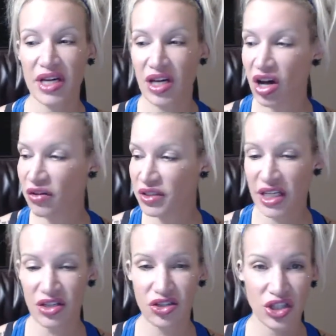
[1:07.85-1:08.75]
It all of a
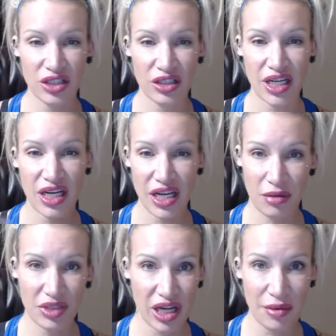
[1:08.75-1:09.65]
sudden just ended
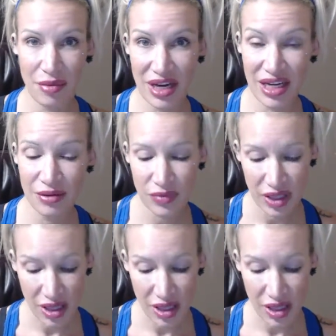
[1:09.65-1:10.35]
up beside my bed.